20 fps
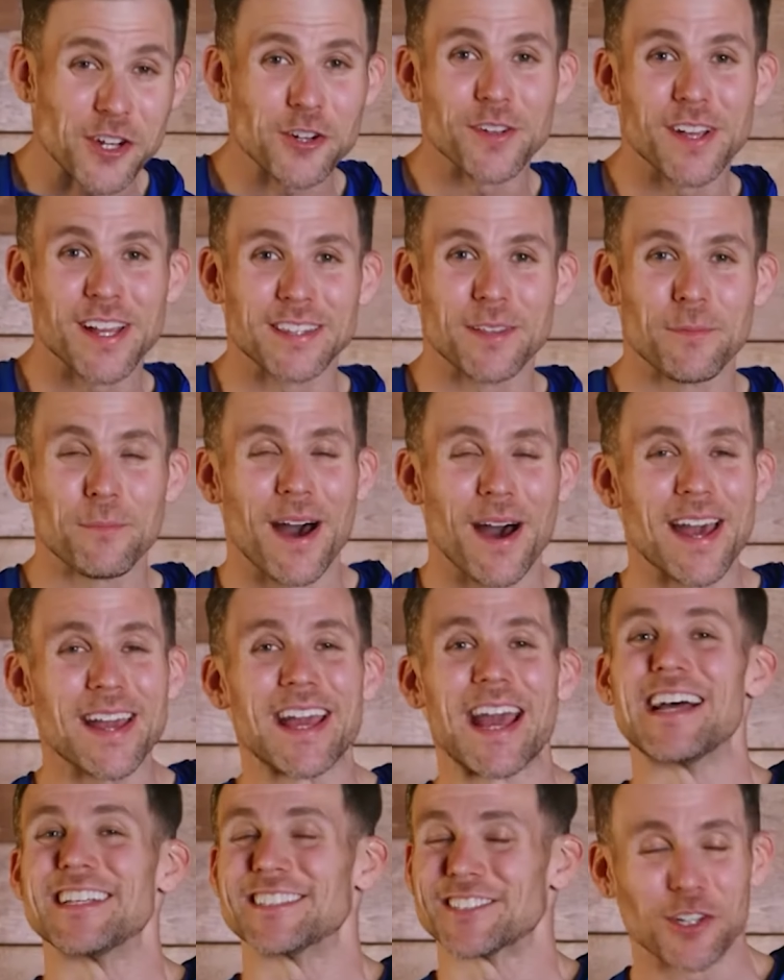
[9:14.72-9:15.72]
Make sure you get the
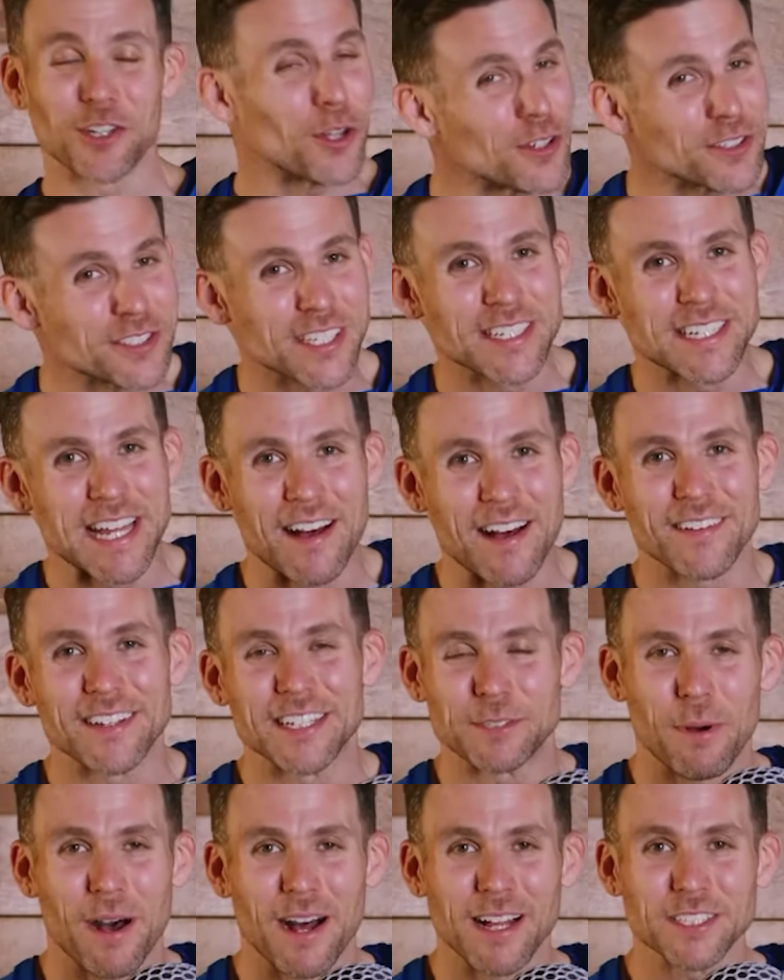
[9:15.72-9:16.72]
mic as close to
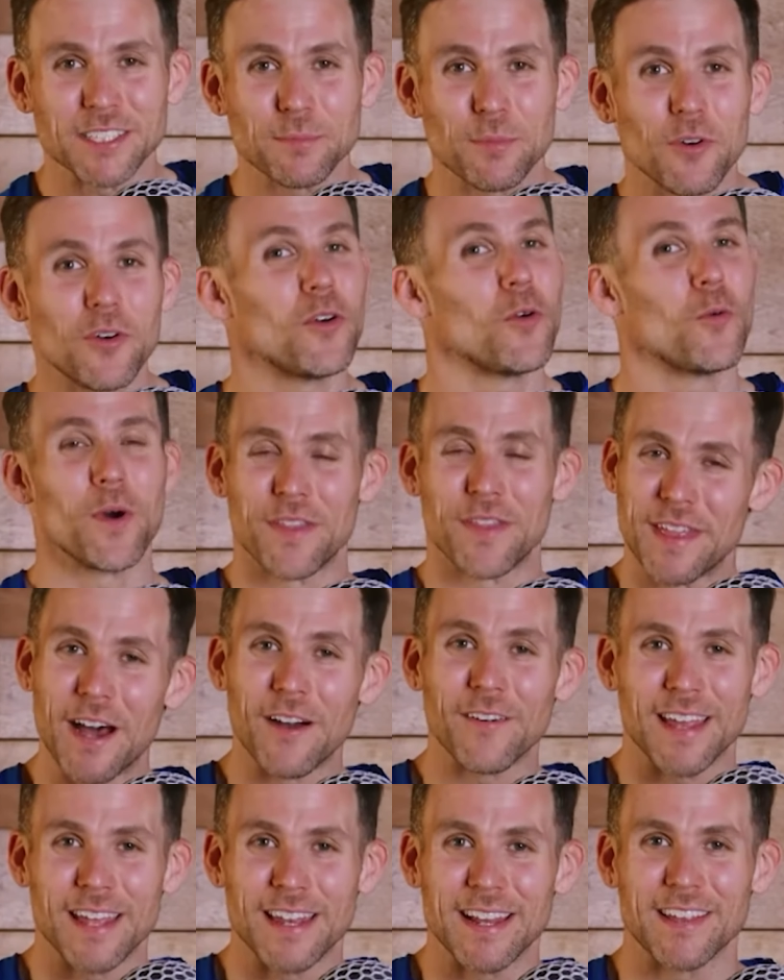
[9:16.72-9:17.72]
talent as possible
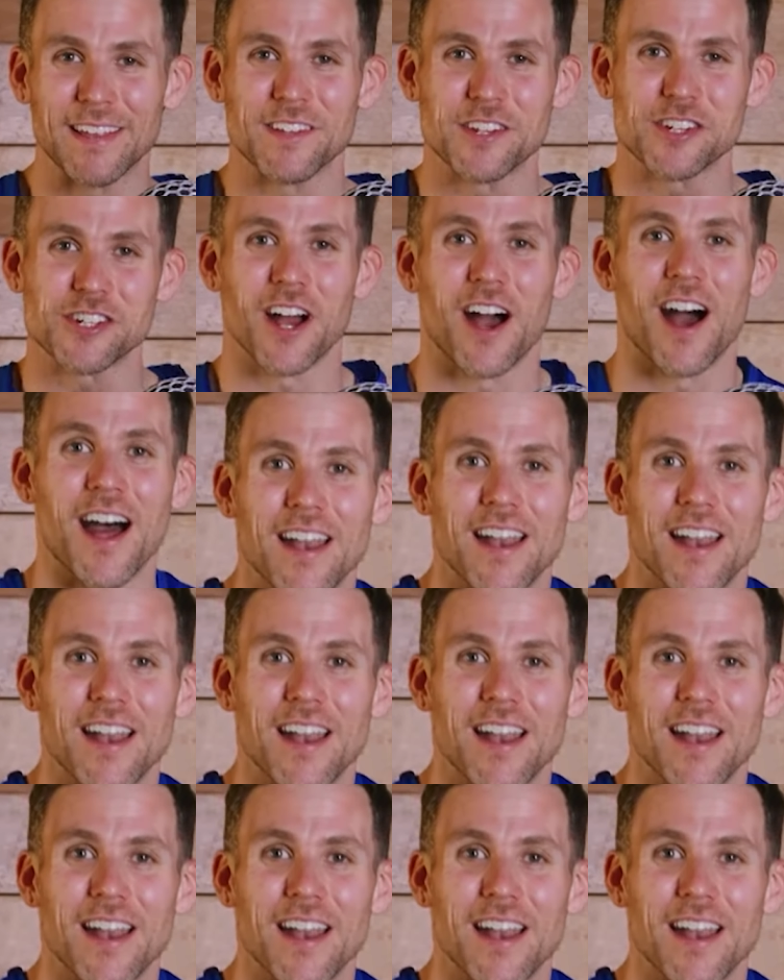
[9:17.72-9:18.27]
without getting in the